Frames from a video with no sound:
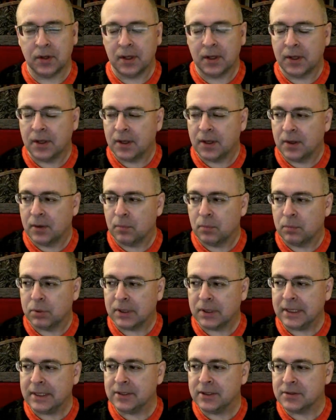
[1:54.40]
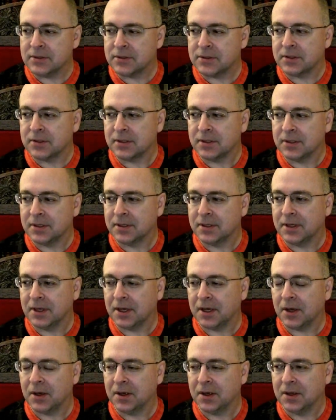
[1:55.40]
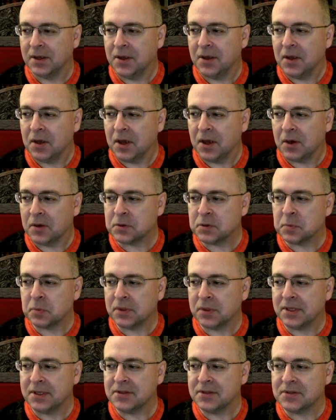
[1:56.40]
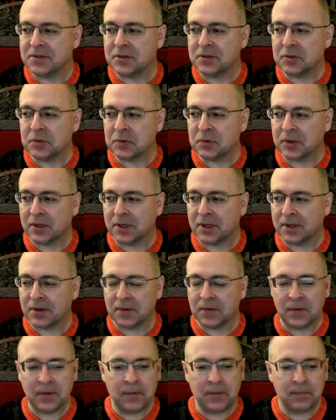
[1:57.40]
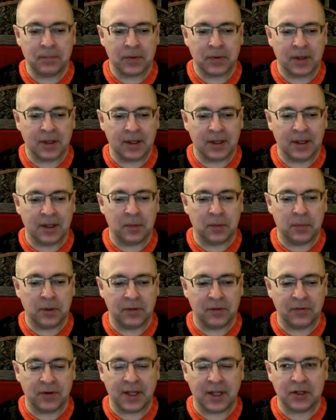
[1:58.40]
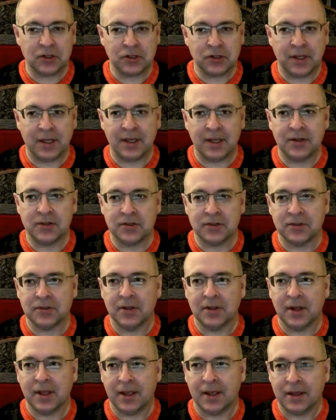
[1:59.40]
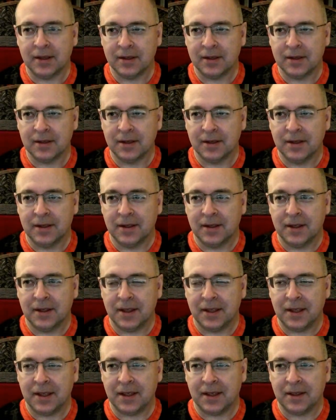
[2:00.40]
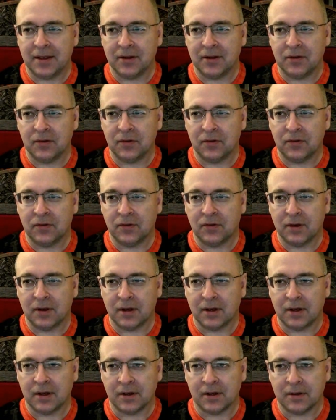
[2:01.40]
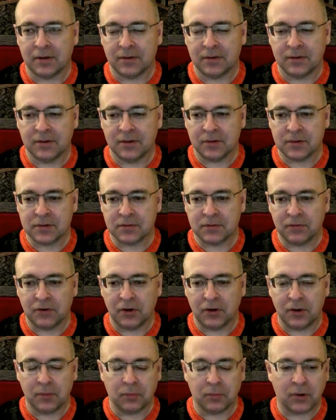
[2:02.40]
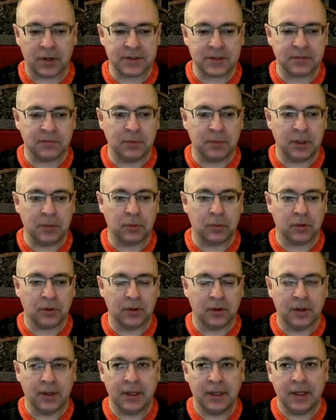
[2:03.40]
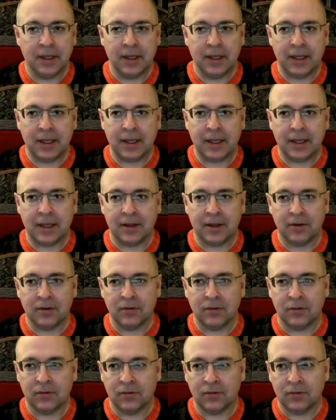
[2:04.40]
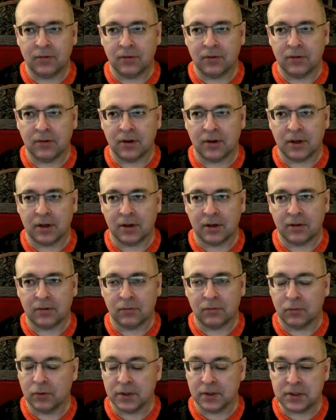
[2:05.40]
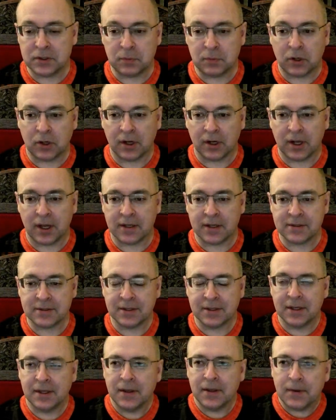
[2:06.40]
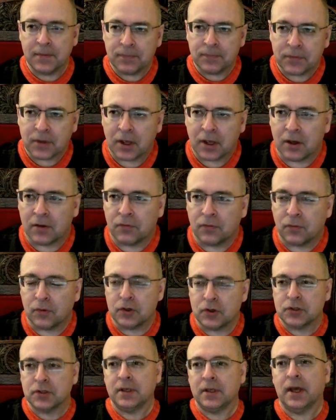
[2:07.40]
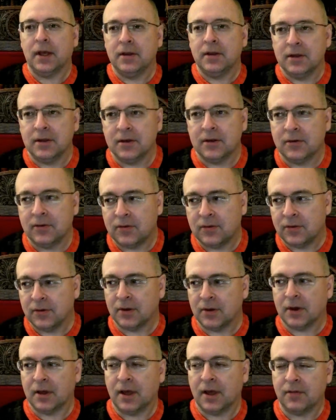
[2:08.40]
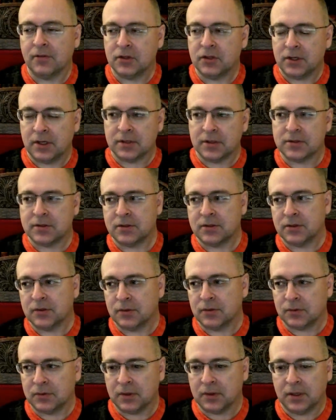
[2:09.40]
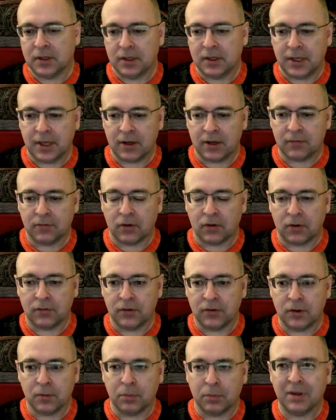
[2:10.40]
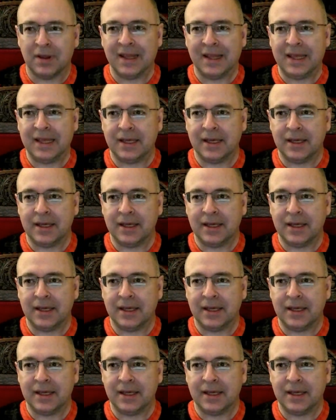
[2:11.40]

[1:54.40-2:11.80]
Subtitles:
pleased. I was pleased to get a bit of an education today, and some impressive people and really smart guys. Unfortunately, I didn't have a chance to get involved in the playing